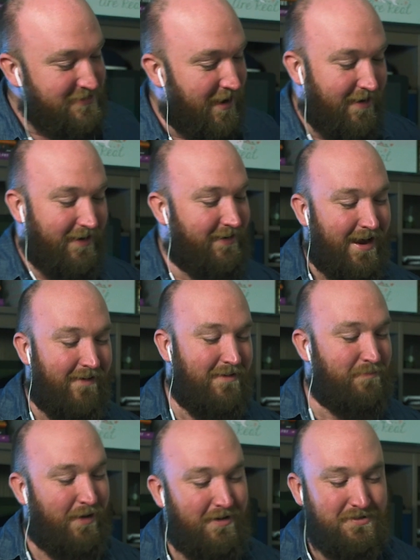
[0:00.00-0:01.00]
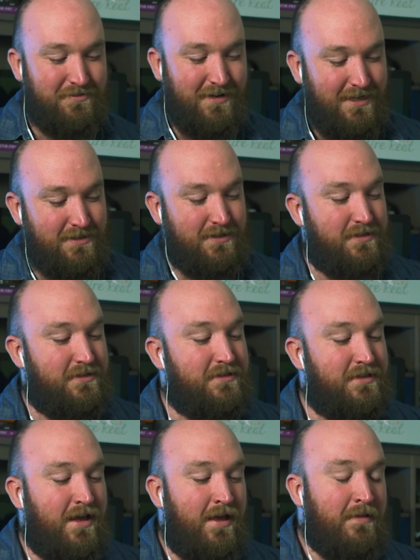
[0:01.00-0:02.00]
Sorry, Harry Potter's racists.